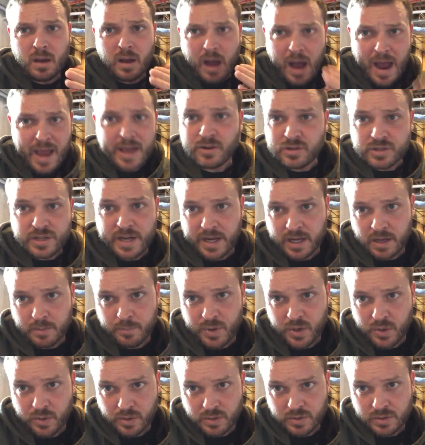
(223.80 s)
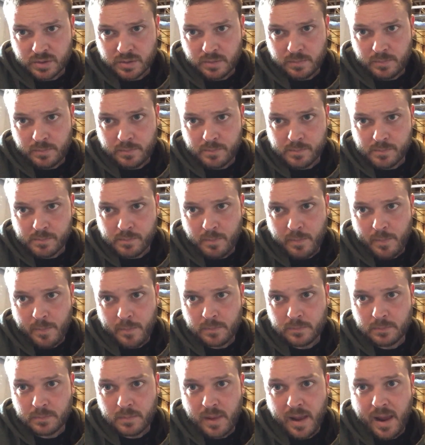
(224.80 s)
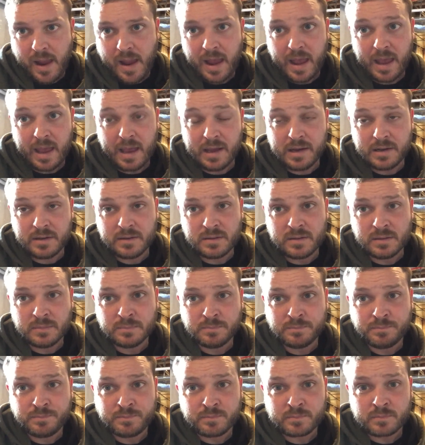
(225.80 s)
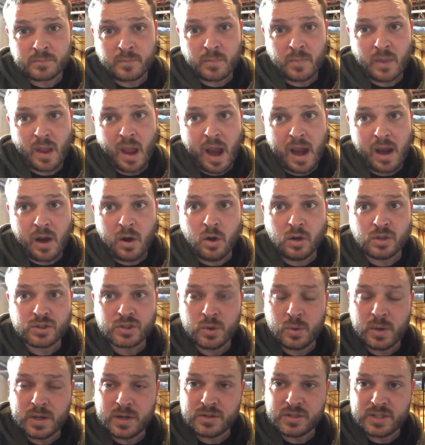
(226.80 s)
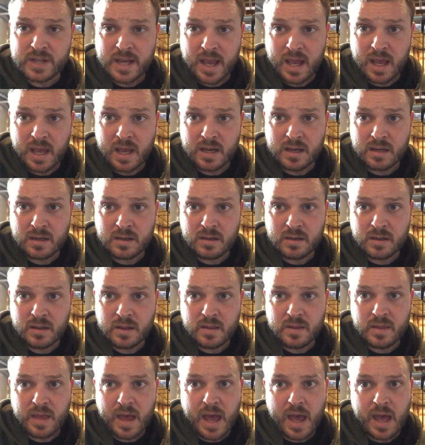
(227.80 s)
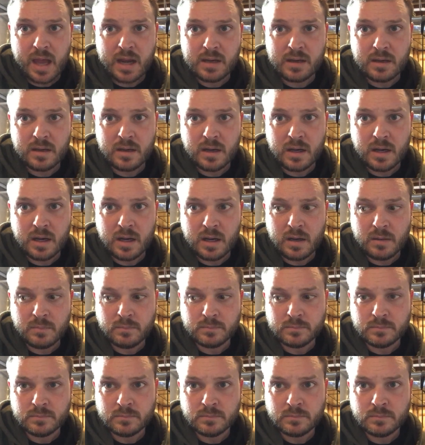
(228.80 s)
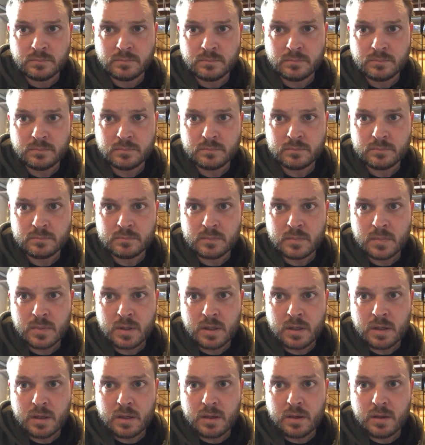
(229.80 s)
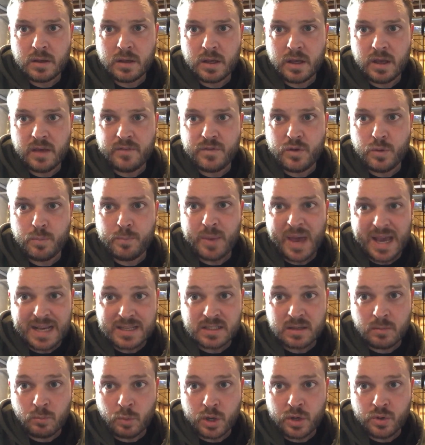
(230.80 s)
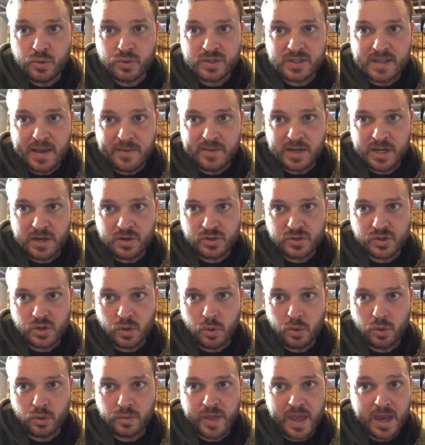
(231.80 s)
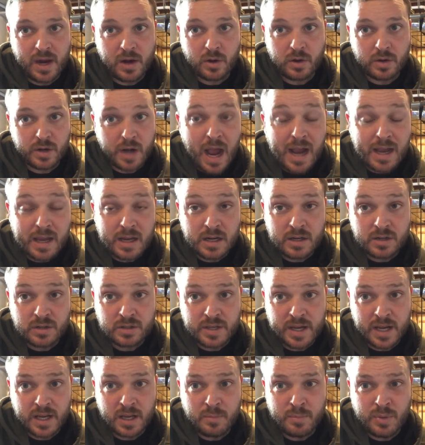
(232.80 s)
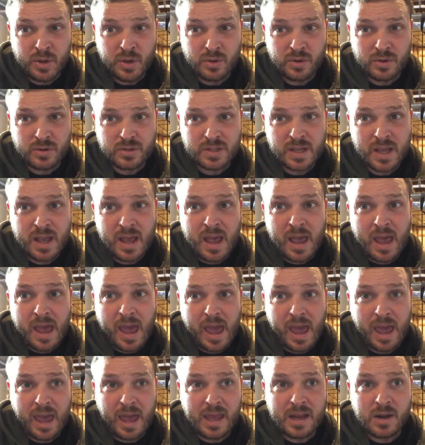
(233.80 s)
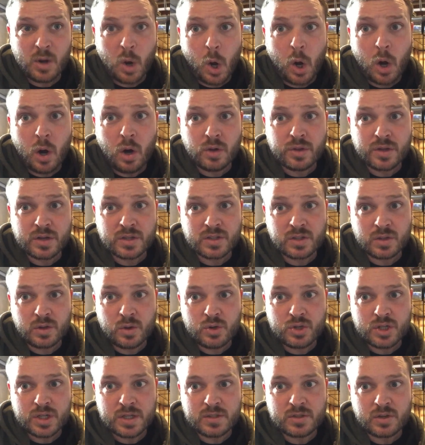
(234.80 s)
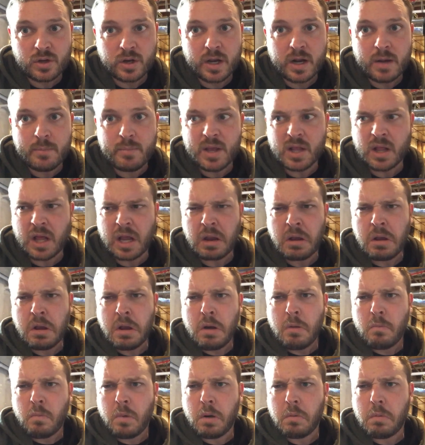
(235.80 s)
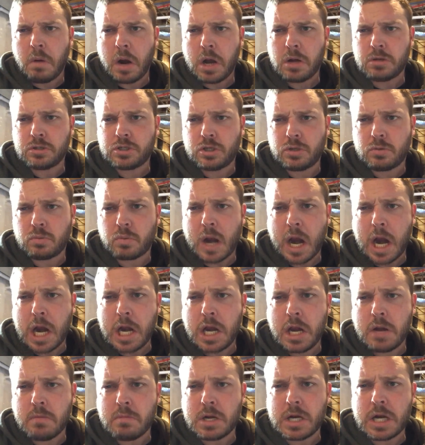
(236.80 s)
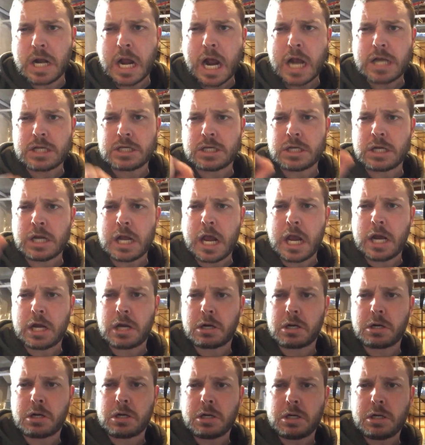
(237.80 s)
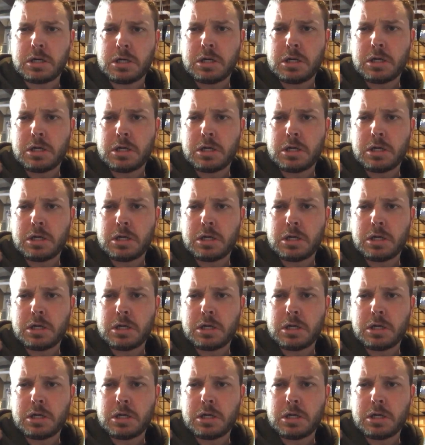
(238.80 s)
I understand computers, and I also understand that um, if you pick someone who's 70 years old, they are not going to understand computers, and all their solutions are going to be like, well, why don't you write him a nice letter